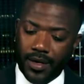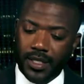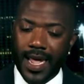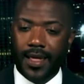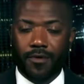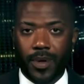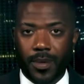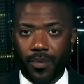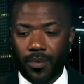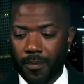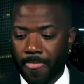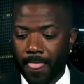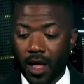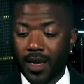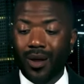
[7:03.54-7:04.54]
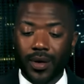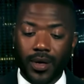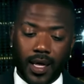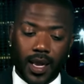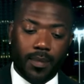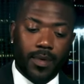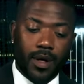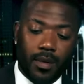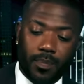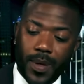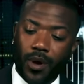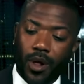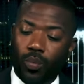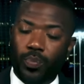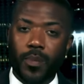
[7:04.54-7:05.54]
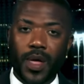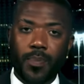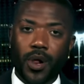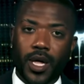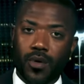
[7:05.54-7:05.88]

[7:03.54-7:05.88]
Pause. Oh, my God.